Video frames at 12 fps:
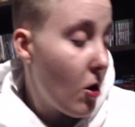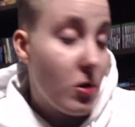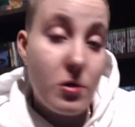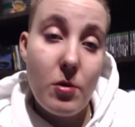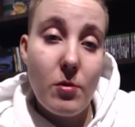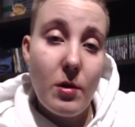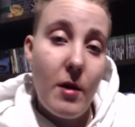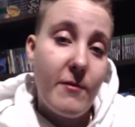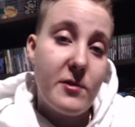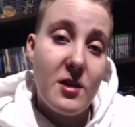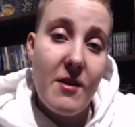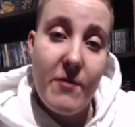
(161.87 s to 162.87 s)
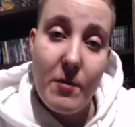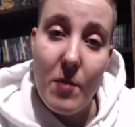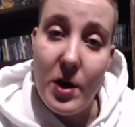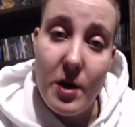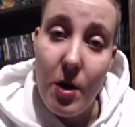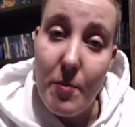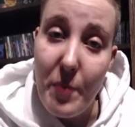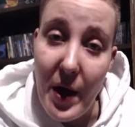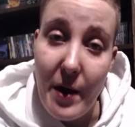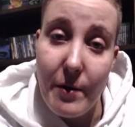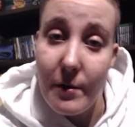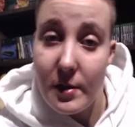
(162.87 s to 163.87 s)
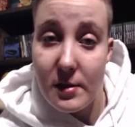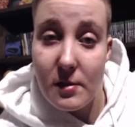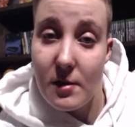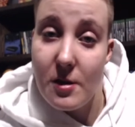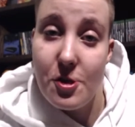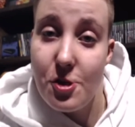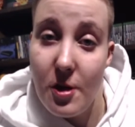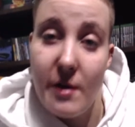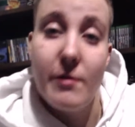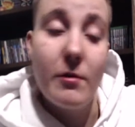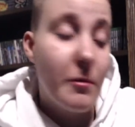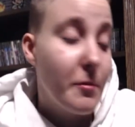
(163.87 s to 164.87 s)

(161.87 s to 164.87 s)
Also love saving money on batteries in general